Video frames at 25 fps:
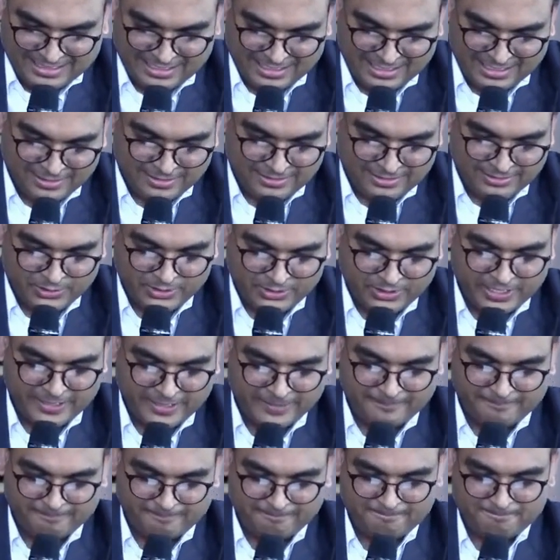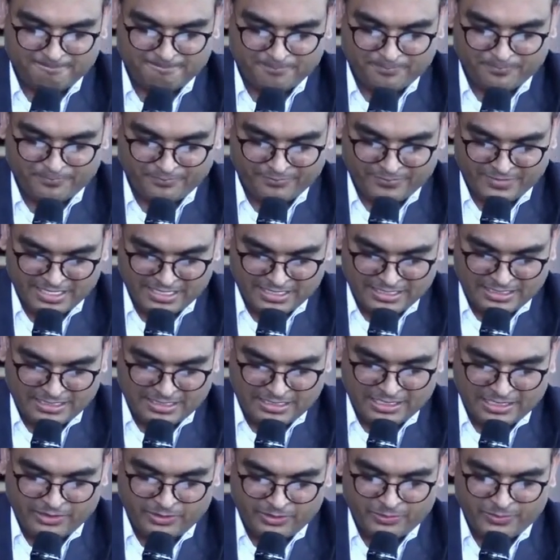Hallelujah.
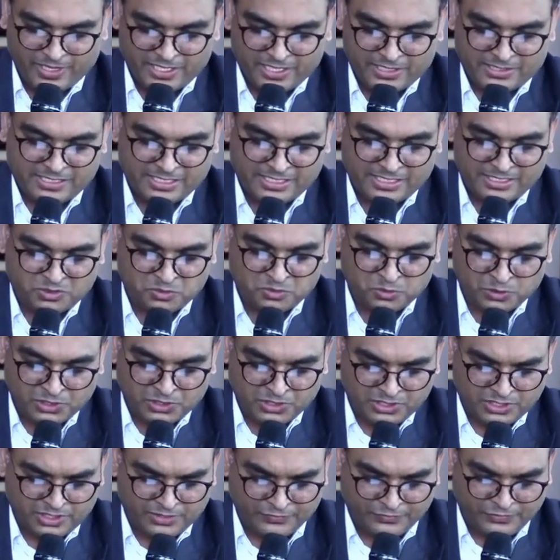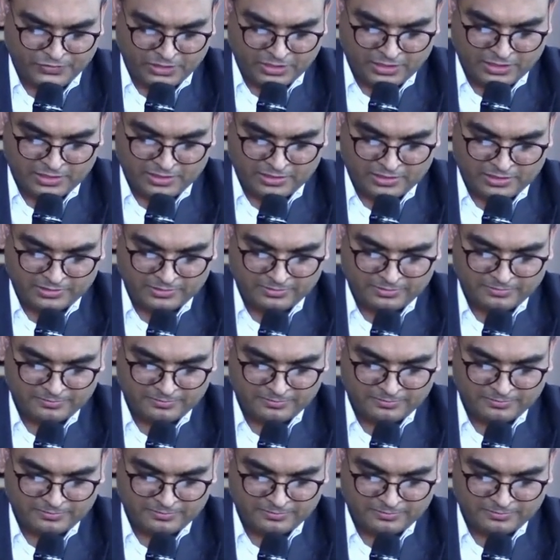Everybody say the word of God.